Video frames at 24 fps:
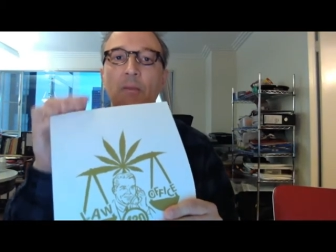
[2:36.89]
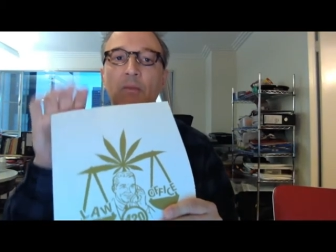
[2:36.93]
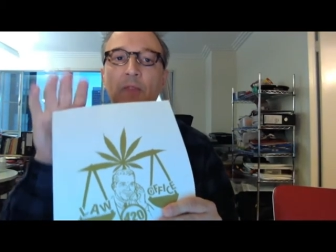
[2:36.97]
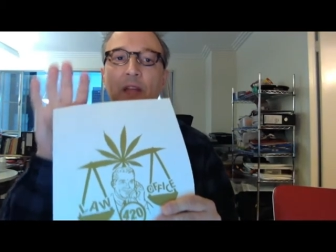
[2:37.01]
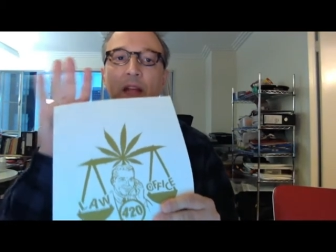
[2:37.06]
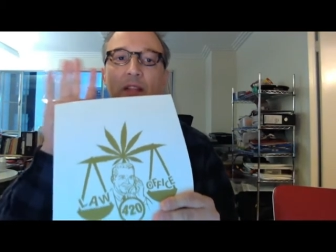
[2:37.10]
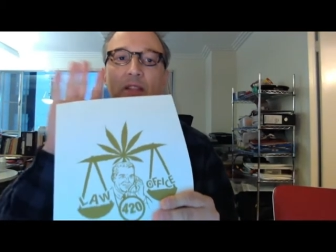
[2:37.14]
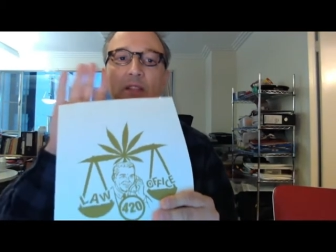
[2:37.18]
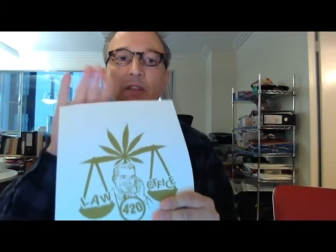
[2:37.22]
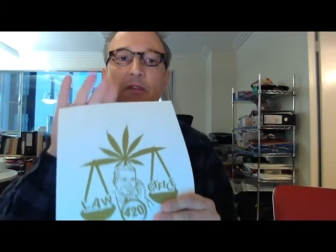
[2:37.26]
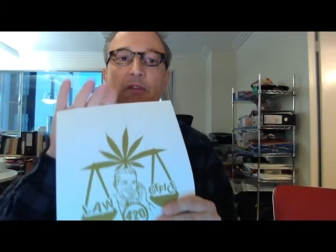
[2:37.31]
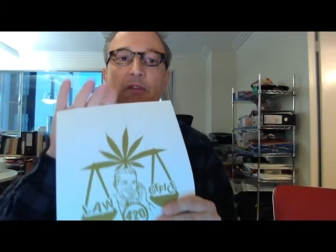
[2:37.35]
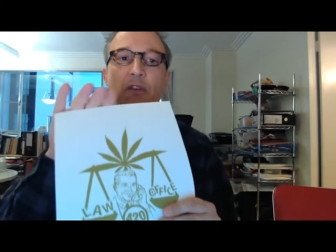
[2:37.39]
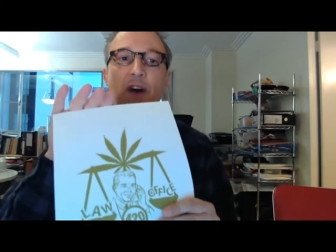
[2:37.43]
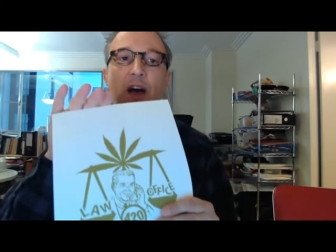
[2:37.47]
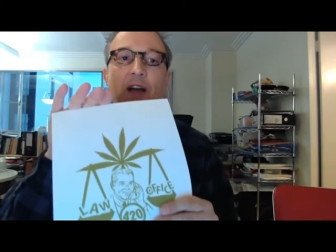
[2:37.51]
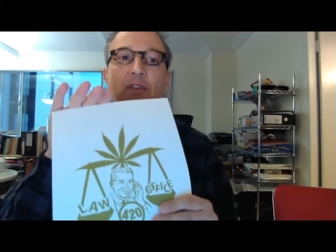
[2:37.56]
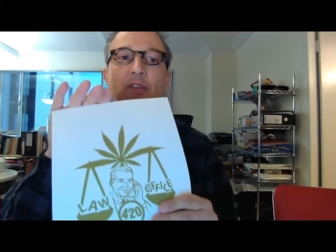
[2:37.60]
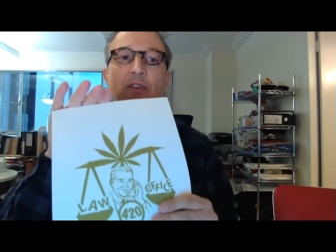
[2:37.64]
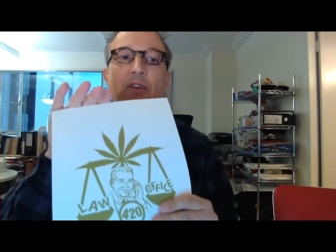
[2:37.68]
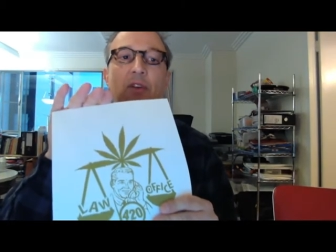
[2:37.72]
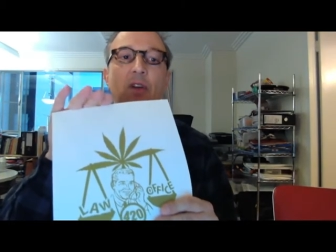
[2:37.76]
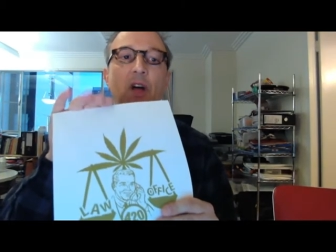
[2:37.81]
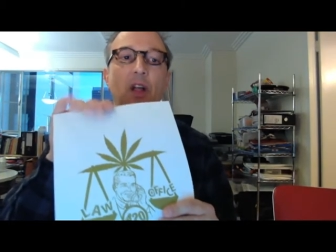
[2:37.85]
That's the
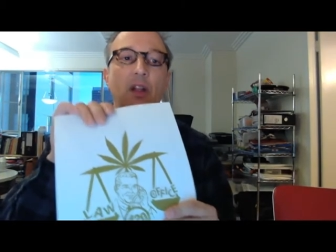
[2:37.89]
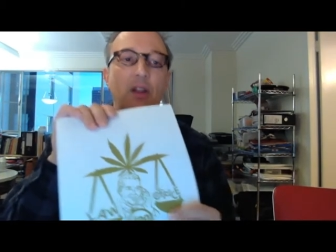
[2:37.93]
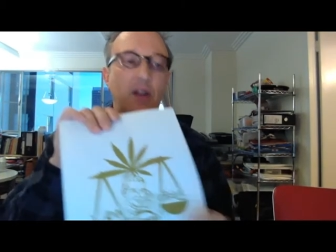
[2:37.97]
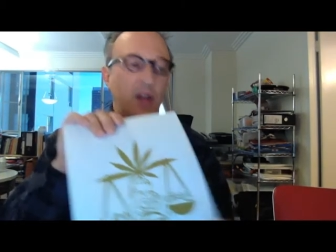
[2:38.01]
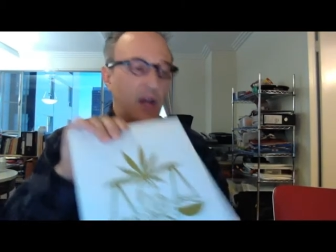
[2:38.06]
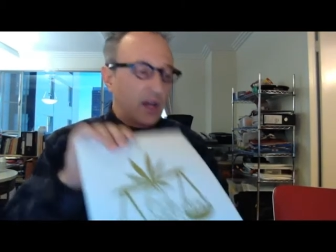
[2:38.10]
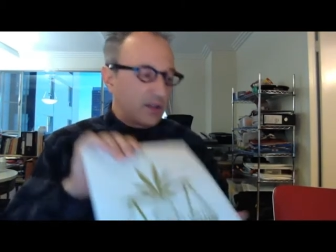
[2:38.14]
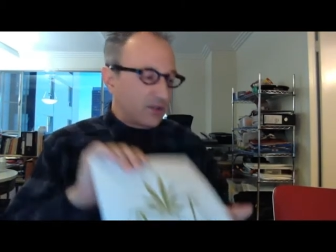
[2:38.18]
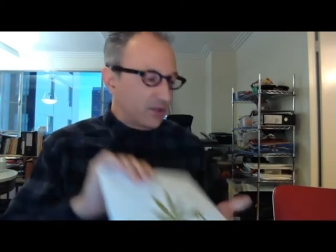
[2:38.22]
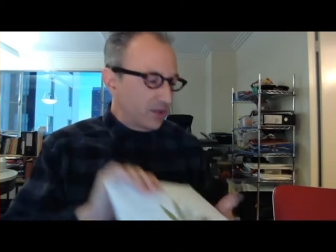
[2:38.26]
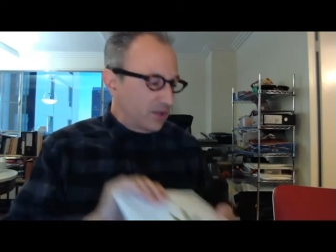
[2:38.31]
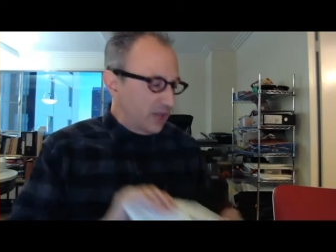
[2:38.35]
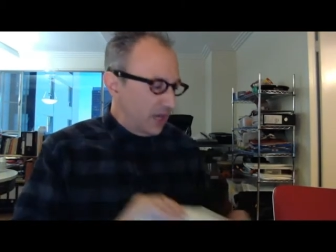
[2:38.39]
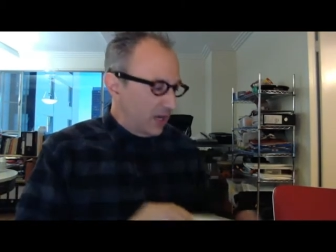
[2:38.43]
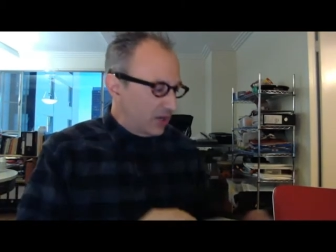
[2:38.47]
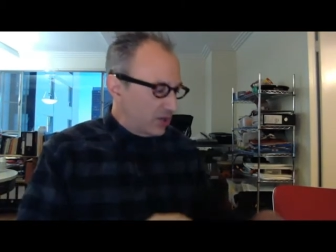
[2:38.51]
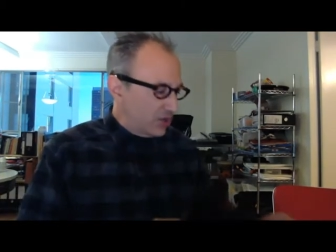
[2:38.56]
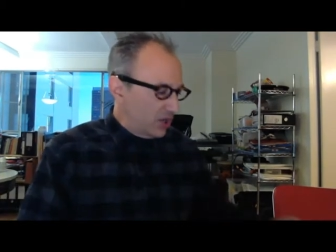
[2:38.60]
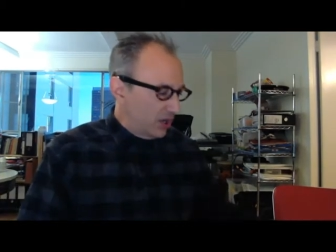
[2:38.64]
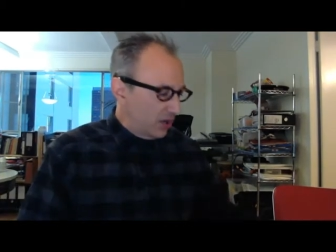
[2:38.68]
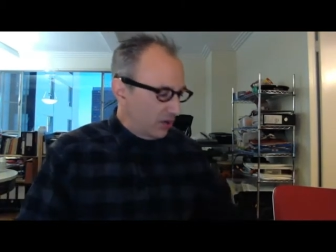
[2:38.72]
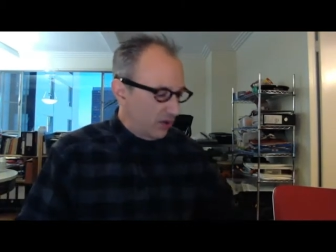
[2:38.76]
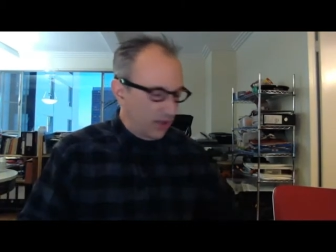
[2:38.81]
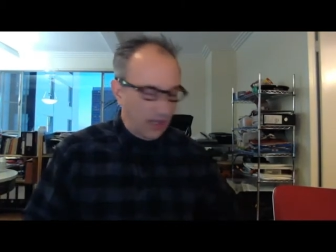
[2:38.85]
$500
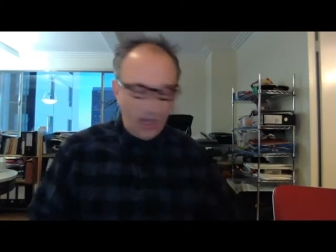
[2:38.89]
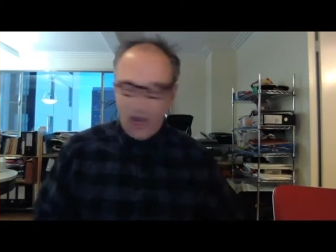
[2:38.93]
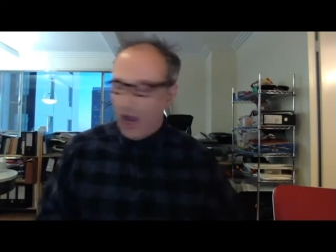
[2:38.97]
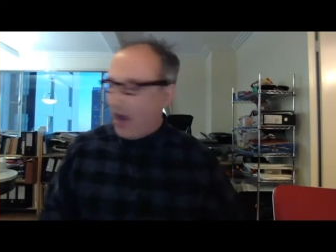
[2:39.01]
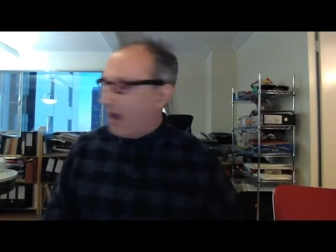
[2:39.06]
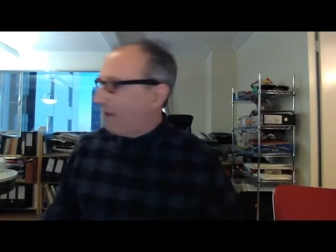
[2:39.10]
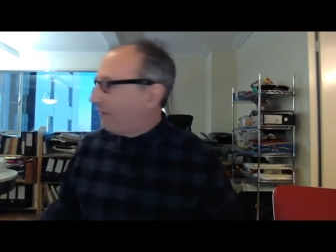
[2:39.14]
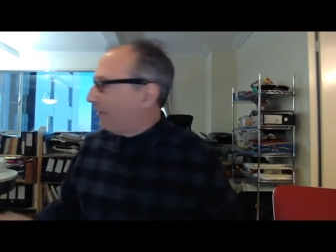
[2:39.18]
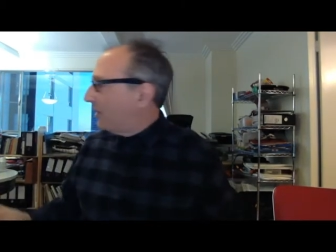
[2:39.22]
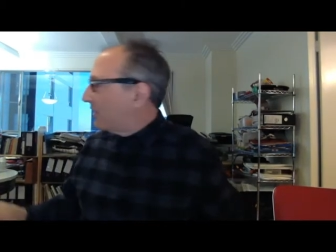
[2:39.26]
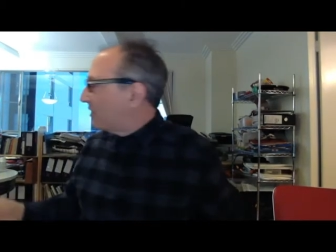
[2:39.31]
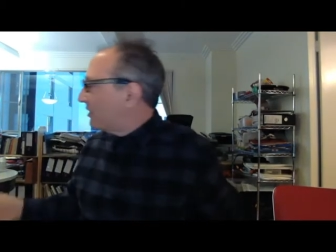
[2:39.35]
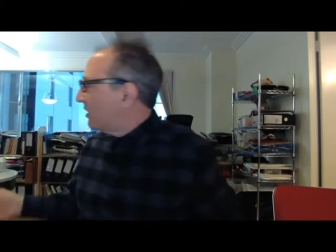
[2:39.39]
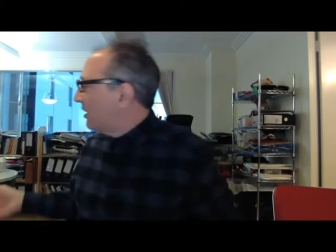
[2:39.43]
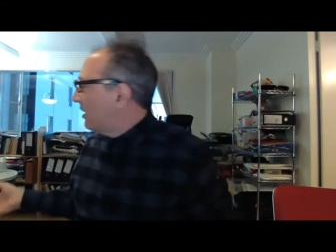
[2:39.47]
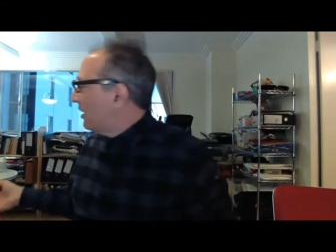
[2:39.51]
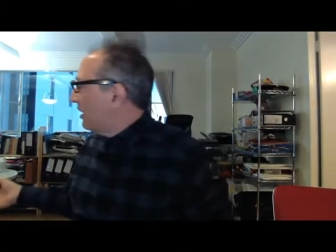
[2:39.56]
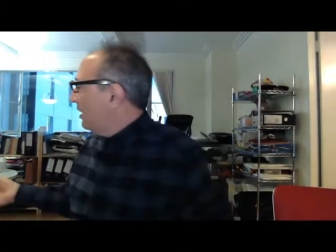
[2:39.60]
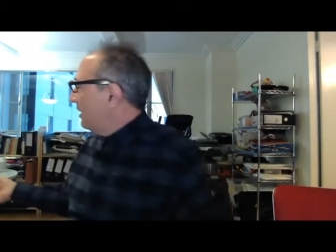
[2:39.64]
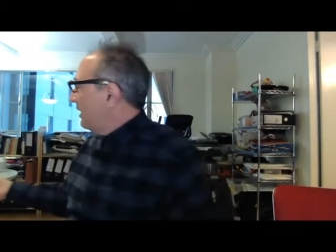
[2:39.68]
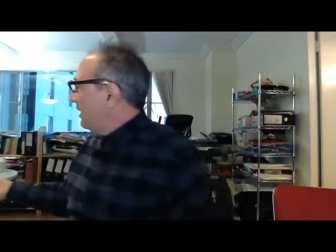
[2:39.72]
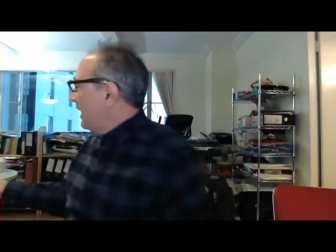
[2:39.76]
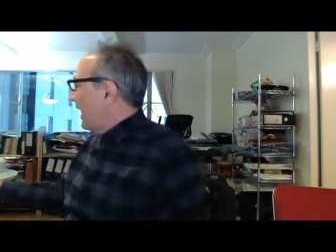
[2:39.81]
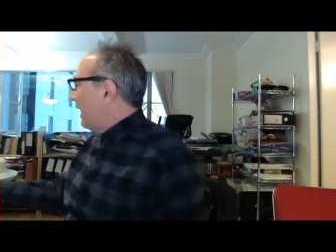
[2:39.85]
consultation here in the office.
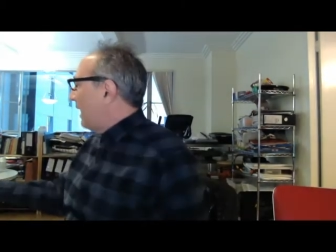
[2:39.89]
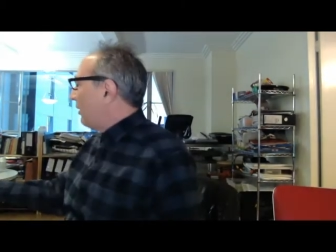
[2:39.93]
Now,